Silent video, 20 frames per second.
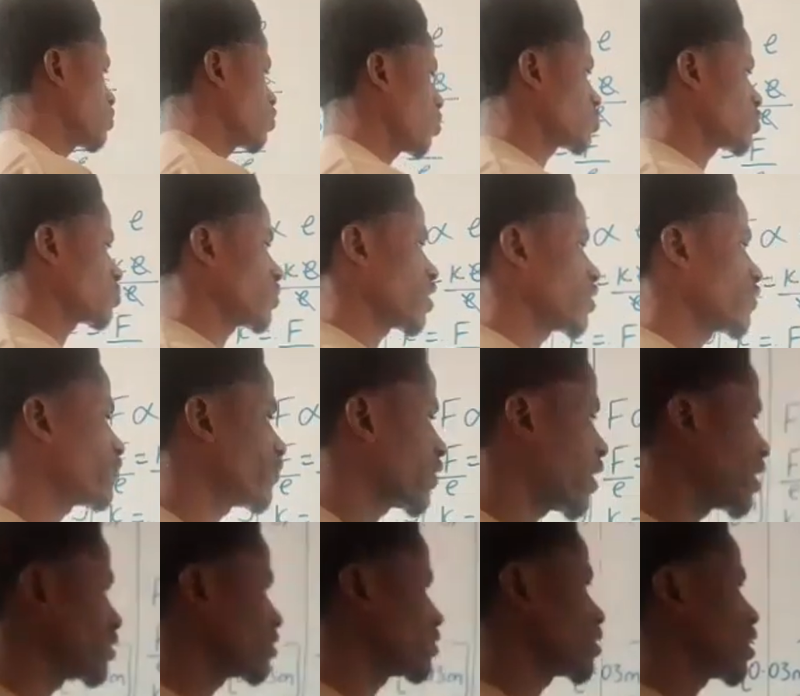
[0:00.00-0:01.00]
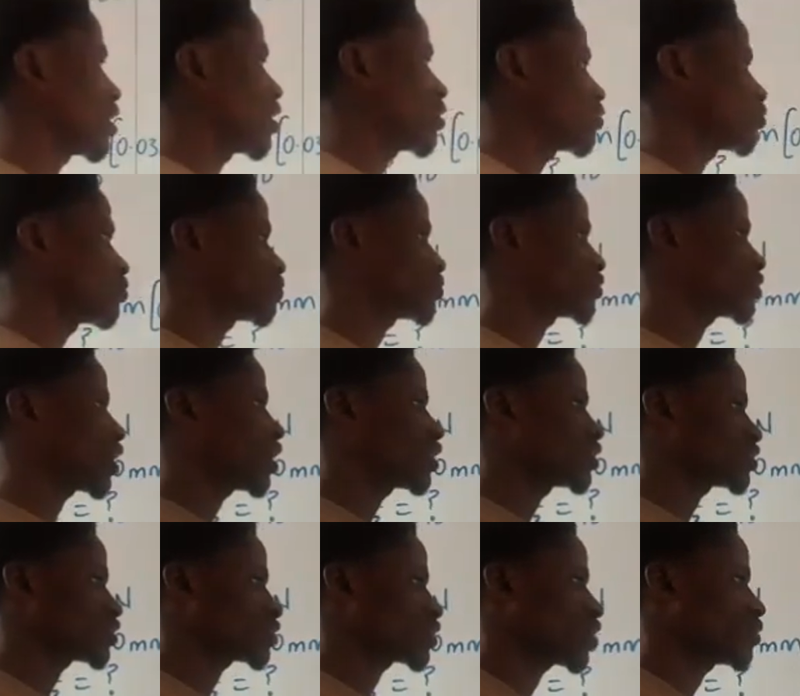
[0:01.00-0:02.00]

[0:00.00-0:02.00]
my final answer.